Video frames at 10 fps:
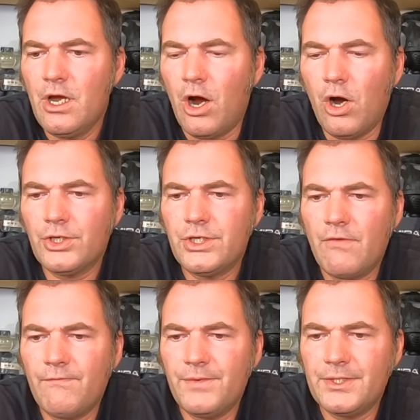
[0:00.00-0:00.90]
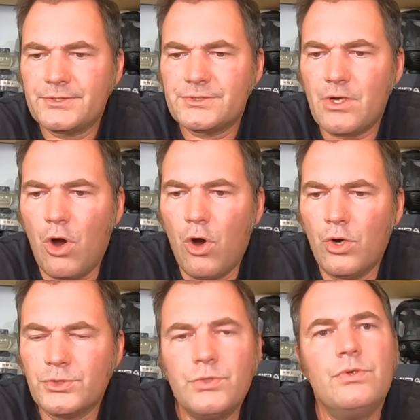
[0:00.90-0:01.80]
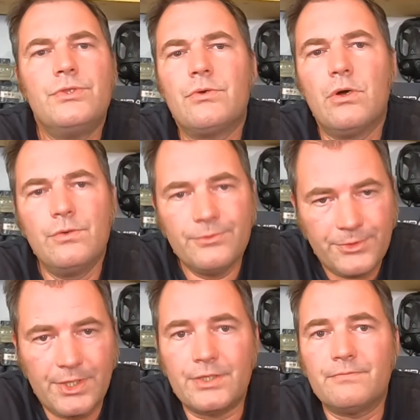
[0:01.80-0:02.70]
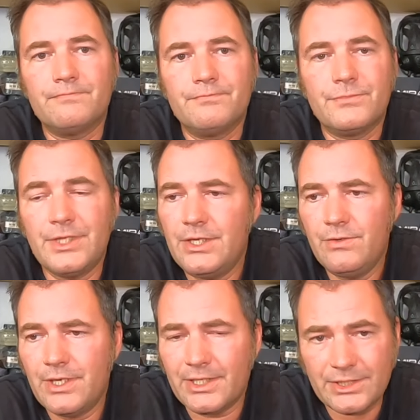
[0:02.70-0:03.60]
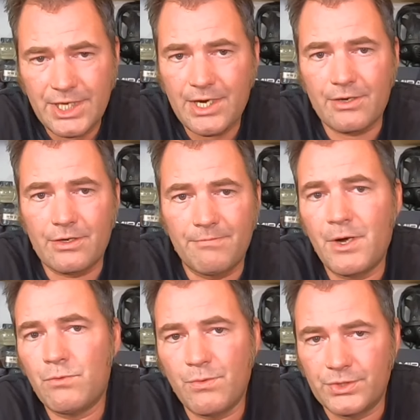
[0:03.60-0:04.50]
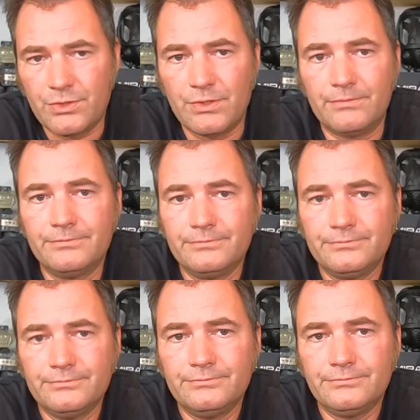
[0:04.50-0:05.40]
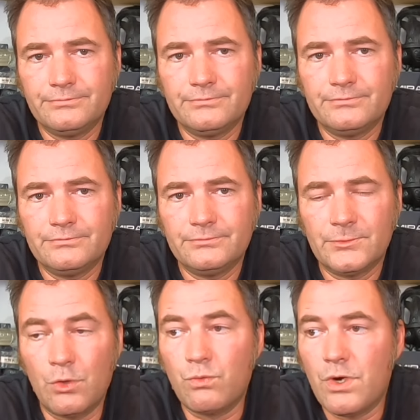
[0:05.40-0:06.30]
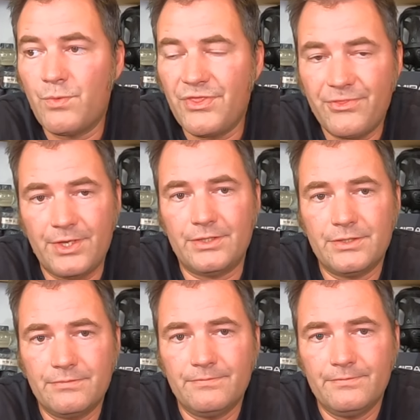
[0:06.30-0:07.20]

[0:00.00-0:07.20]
Our governments are doing their own thing. They do not care about what we're doing or what we think.